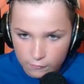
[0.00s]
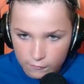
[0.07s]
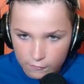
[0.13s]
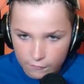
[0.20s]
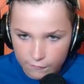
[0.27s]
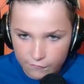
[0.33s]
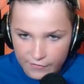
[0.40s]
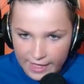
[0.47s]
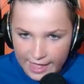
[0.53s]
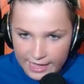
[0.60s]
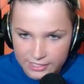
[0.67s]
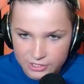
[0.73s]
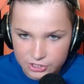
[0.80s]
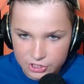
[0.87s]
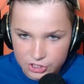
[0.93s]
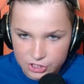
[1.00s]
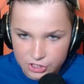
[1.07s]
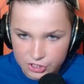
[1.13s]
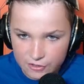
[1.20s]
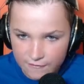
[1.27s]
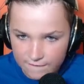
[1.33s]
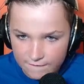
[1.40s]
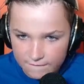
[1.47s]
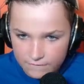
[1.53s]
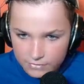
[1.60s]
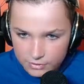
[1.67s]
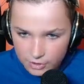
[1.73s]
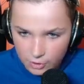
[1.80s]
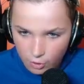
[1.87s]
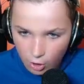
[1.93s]
Revenge.
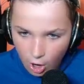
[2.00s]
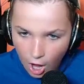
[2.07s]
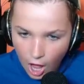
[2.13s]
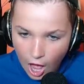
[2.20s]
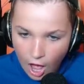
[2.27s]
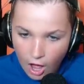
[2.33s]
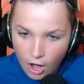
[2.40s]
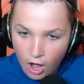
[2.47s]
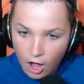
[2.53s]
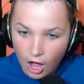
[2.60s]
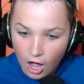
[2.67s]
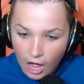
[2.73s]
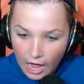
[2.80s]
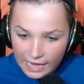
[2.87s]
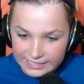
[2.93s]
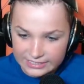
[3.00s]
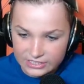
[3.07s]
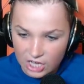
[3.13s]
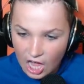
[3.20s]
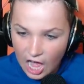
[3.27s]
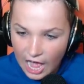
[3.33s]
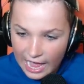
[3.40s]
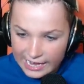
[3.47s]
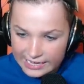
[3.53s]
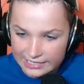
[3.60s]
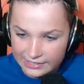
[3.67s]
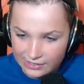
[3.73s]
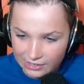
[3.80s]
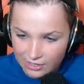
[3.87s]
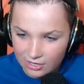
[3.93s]
You. Oh, what? I
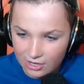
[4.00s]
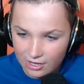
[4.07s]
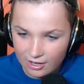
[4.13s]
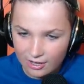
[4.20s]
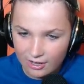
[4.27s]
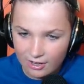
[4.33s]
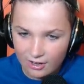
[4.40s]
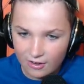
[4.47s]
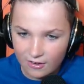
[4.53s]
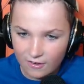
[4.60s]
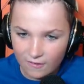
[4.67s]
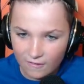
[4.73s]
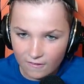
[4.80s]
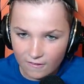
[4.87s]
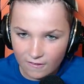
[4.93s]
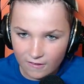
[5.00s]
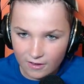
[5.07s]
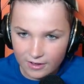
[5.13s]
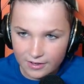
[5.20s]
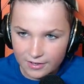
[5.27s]
died. You do.